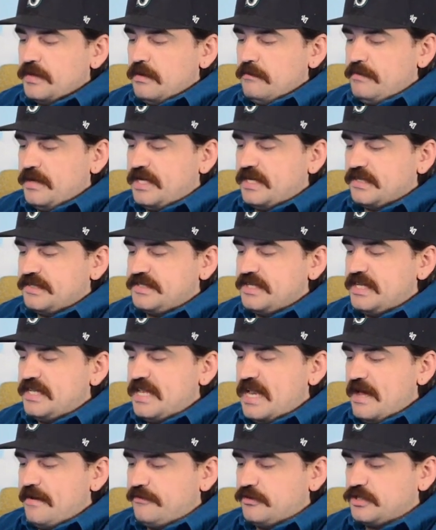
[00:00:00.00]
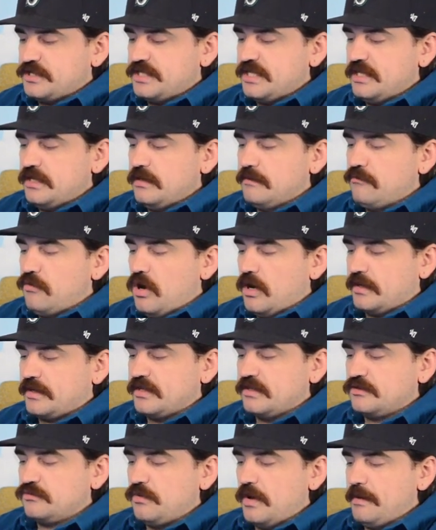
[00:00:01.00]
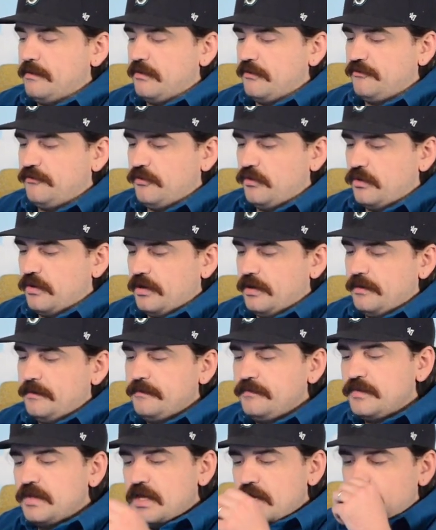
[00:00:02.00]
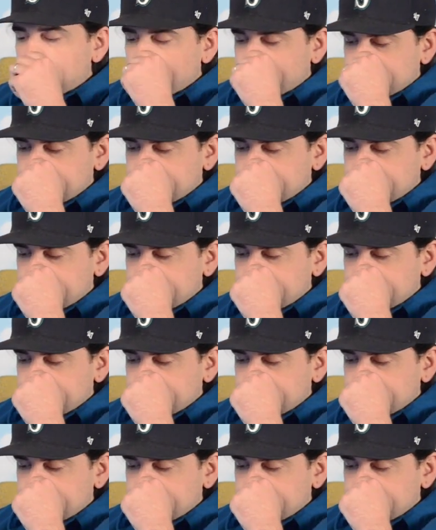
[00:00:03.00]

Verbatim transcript: because he'd never seen them walk this way before and